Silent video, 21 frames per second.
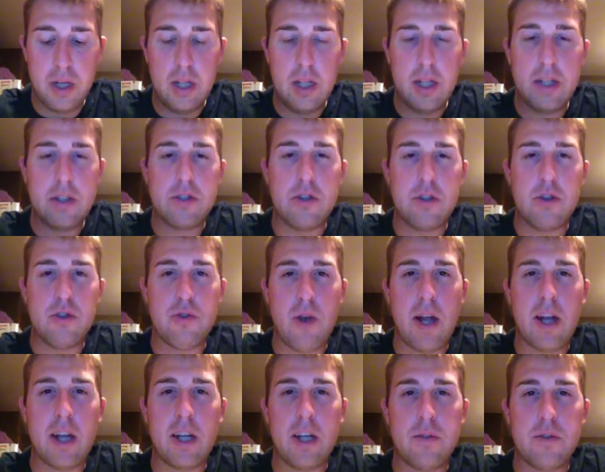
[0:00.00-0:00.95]
it leads to
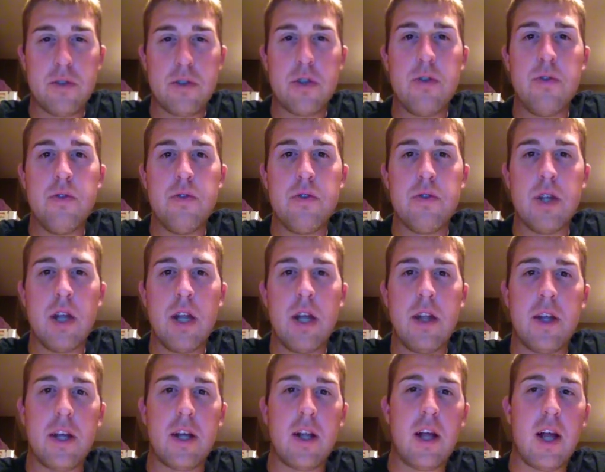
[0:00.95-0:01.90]
tracking of students, and
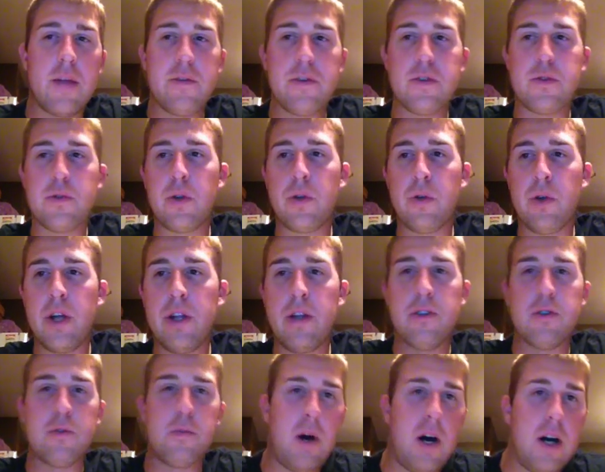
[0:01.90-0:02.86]
I think a lot of us would agree
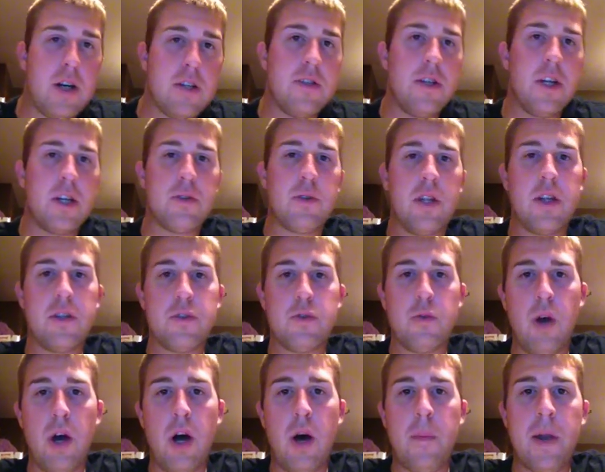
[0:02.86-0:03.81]
there's positives with that as
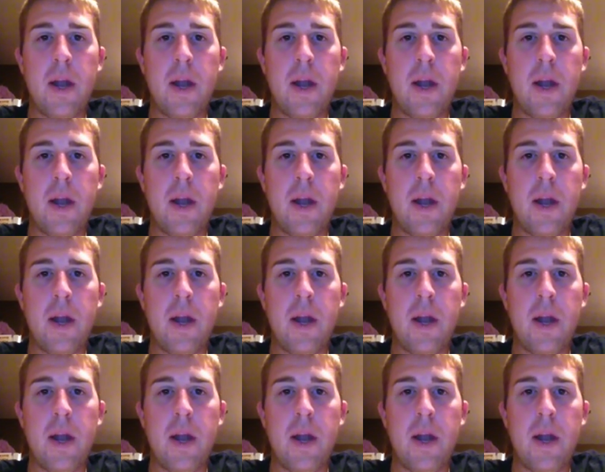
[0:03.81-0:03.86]
well,